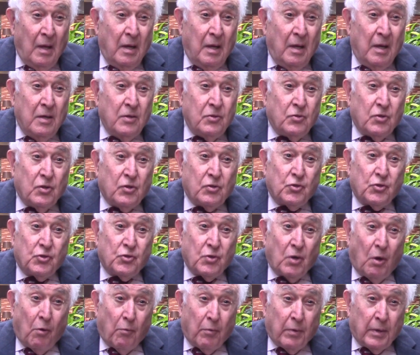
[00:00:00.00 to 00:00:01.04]
is a
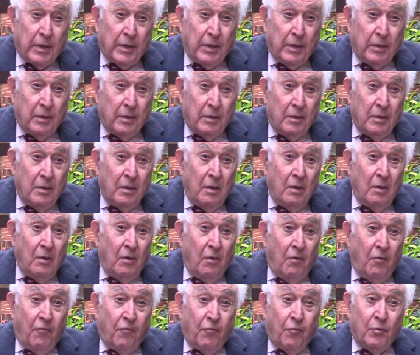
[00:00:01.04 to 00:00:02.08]
surrogate
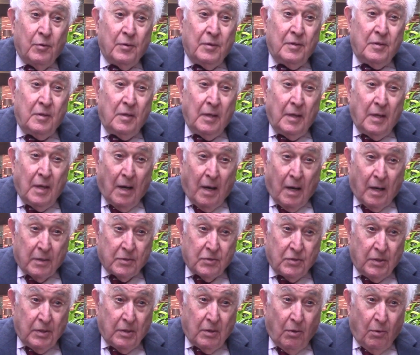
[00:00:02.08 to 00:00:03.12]
for
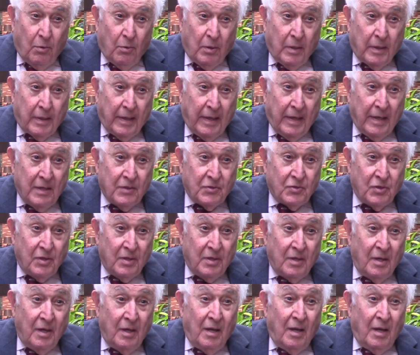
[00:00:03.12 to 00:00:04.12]
deoxycholic acid.